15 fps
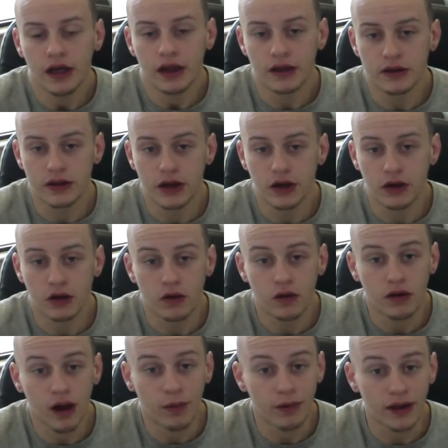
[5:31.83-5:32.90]

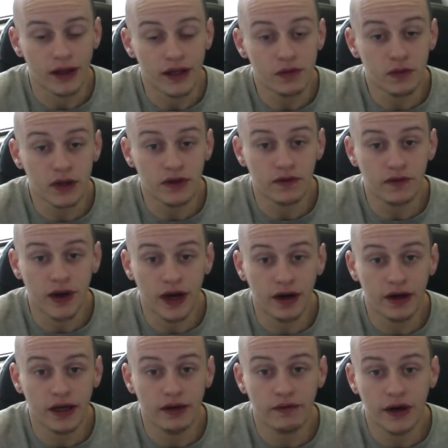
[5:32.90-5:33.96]
So, I mean, this one is
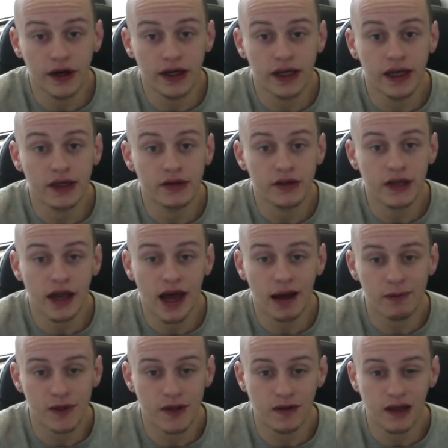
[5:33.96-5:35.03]
very, very dangerous. It
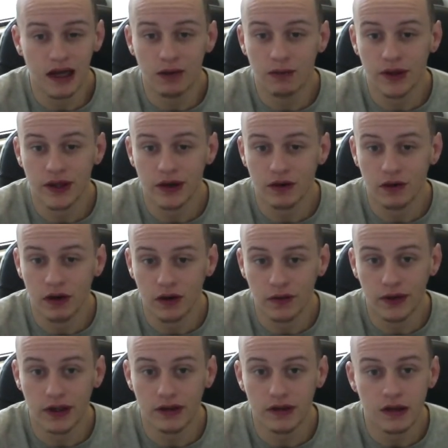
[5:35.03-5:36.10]
happens a lot within
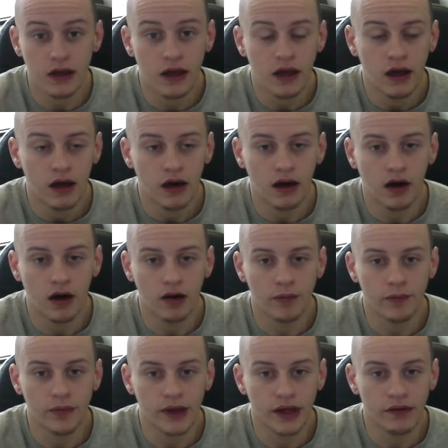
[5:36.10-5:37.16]
CrossFit.
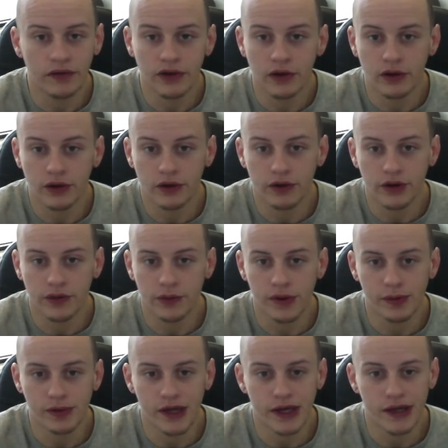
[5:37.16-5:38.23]
Um, if you go on the CrossFit
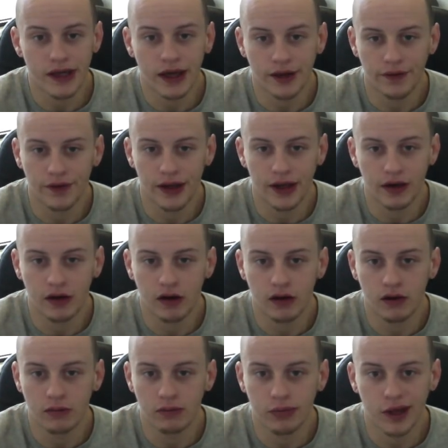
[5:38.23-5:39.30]
website, they have that
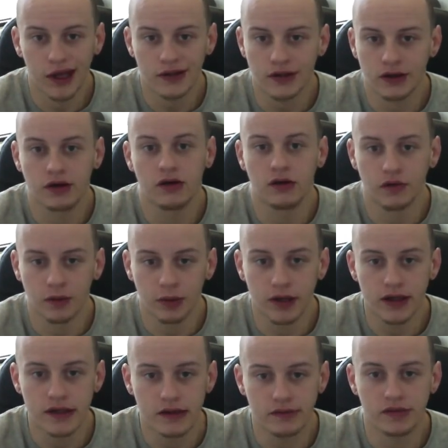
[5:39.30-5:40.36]
all plastered all over the
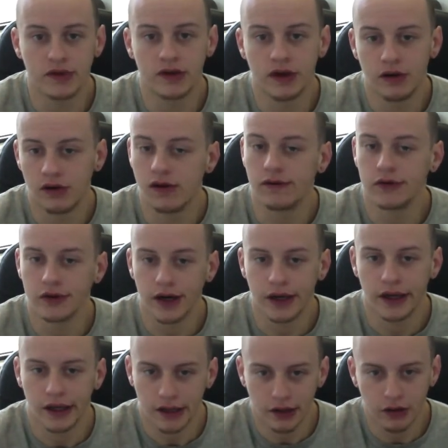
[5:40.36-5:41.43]
place of no
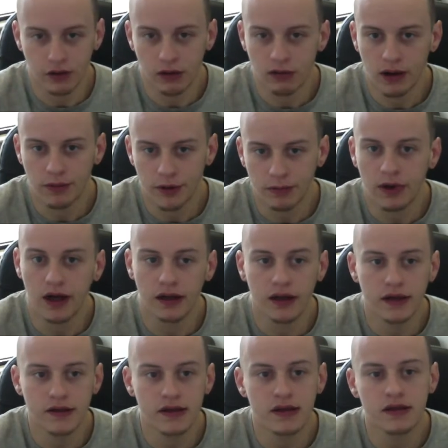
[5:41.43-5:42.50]
overtraining. You don't want
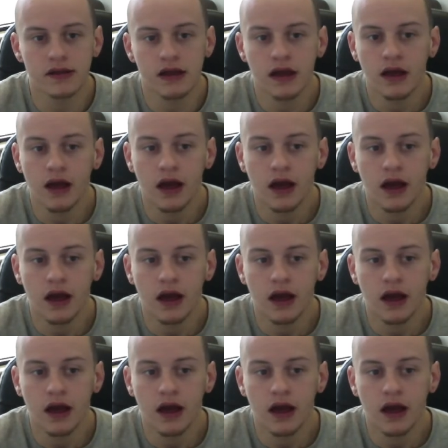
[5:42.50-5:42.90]
rhabdomyolysis.